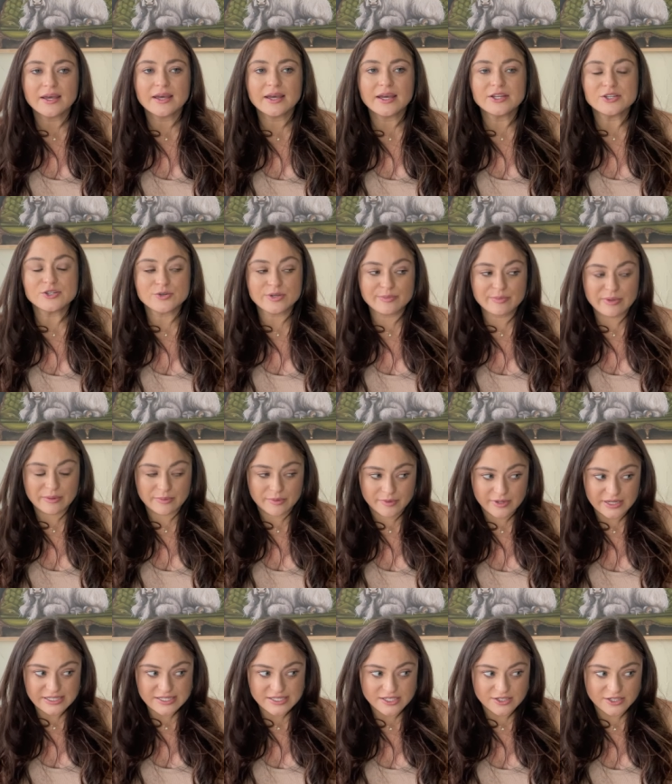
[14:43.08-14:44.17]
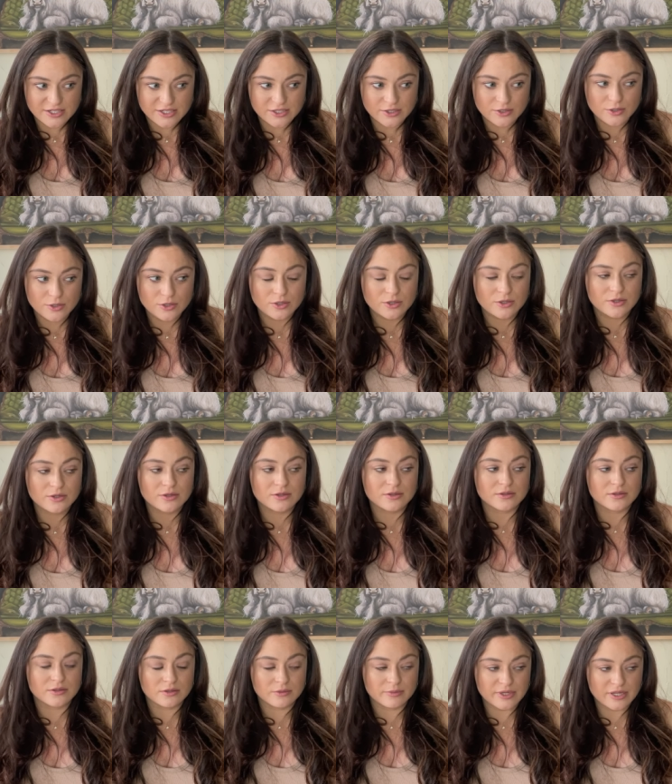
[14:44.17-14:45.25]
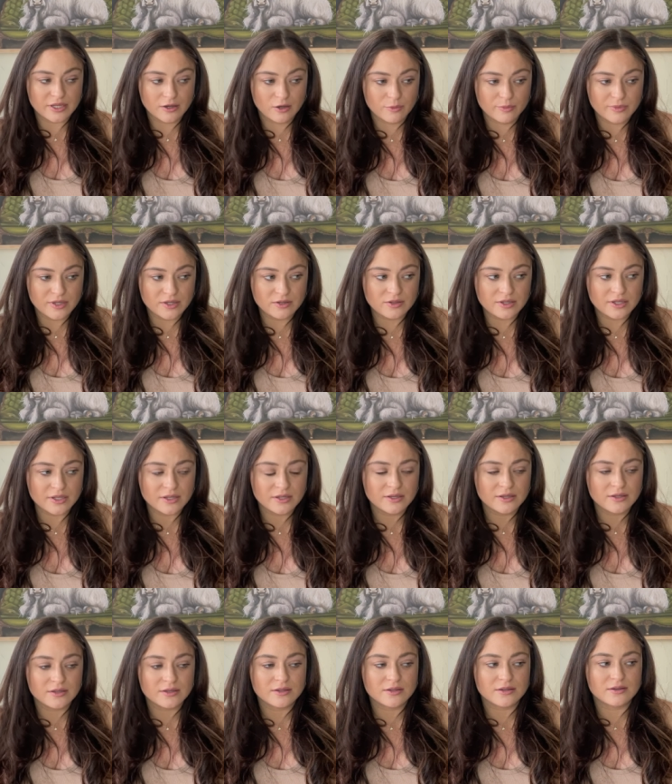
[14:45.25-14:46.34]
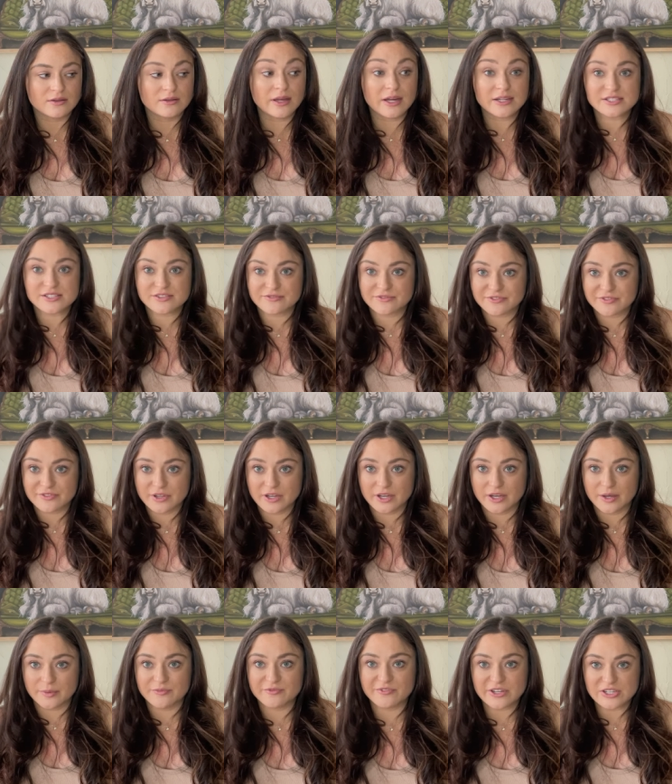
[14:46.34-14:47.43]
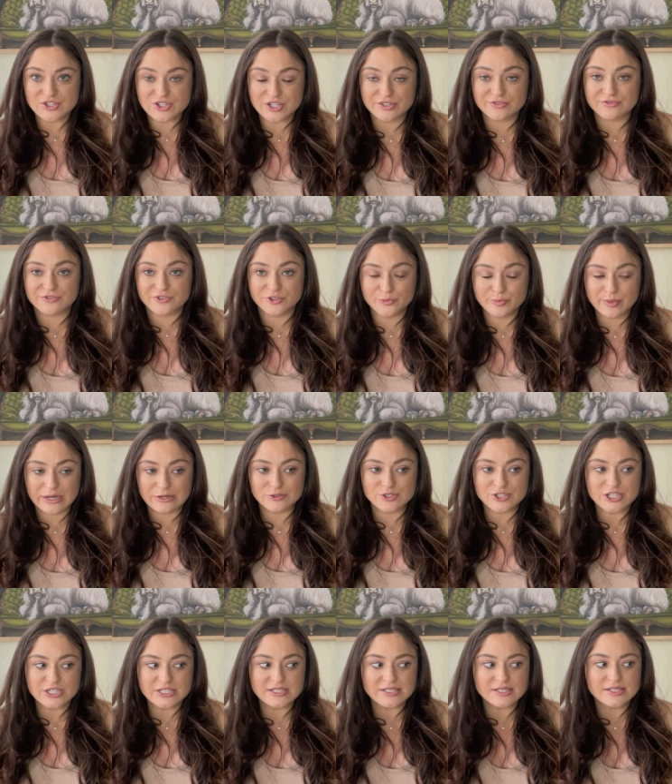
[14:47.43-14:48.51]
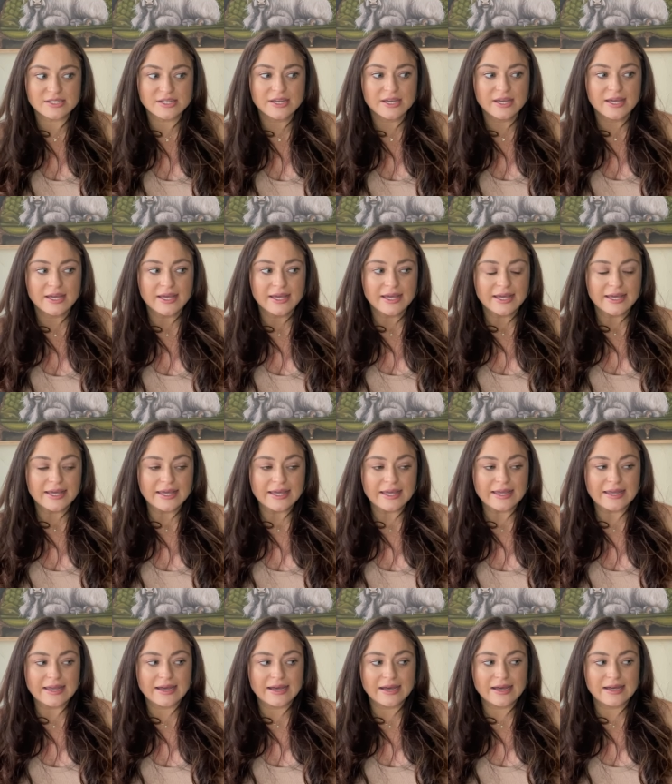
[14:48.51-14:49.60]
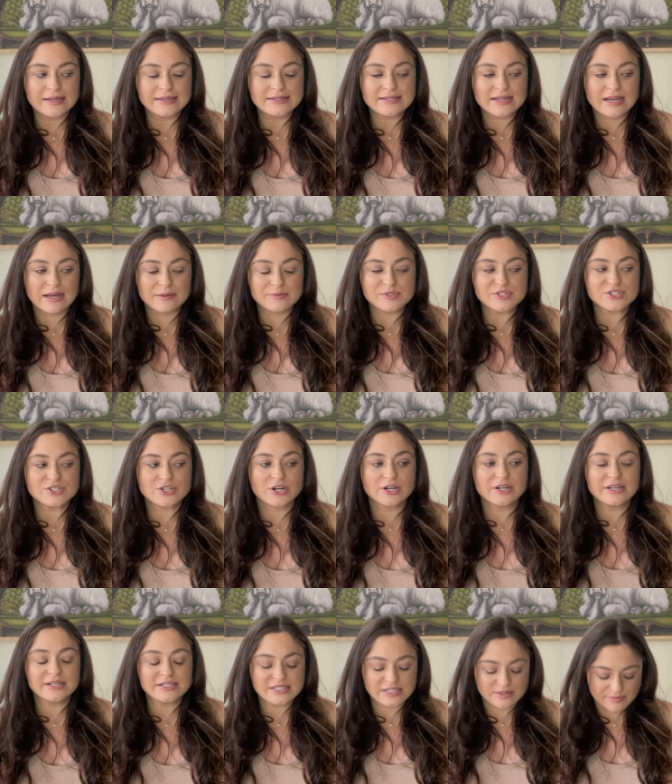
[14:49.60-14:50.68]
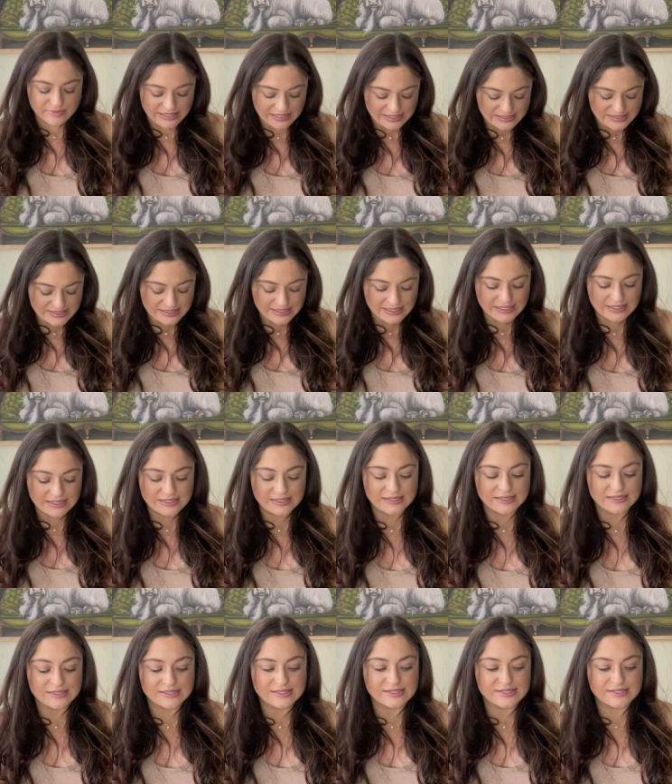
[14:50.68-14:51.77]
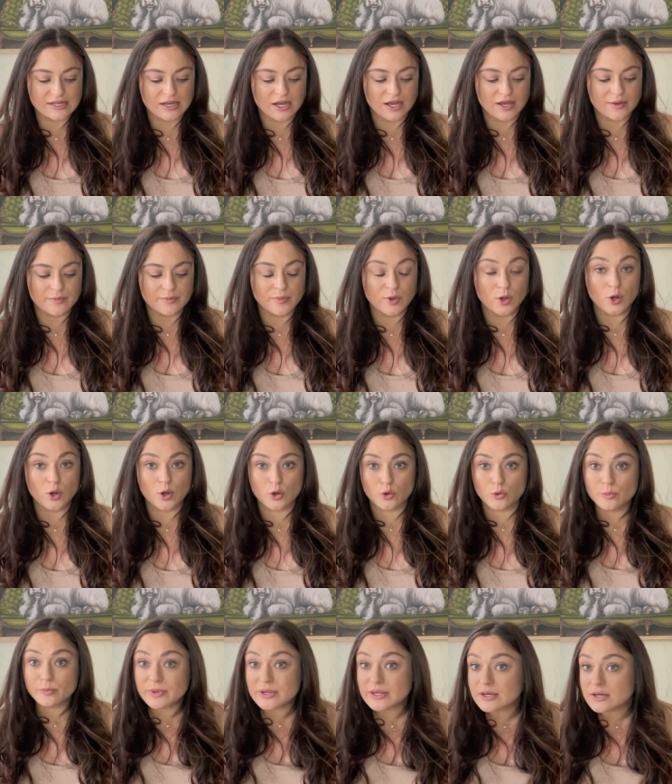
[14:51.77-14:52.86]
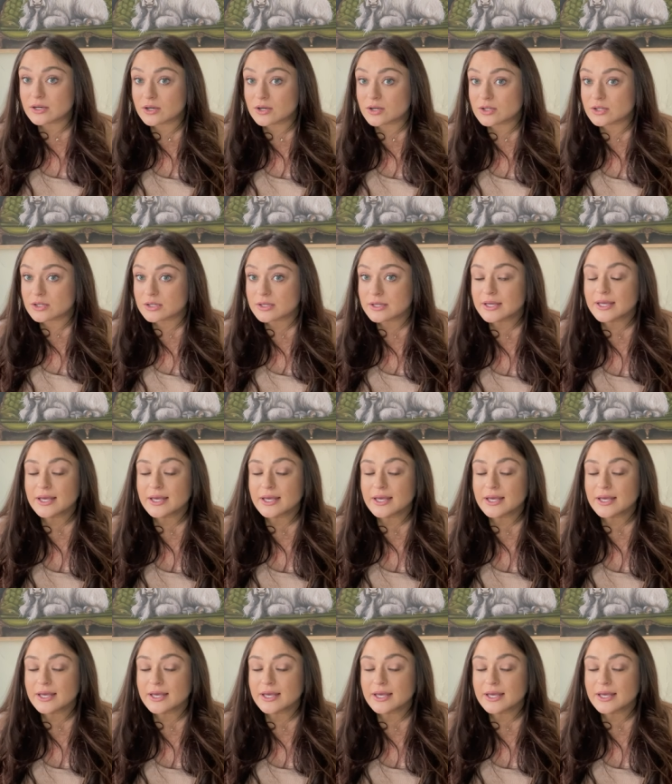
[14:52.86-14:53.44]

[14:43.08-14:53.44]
And doing baby rice cereal, a little bit of goat milk, lots of um, veggie and fruit pouches. And I'm starting to mix in some oatmeal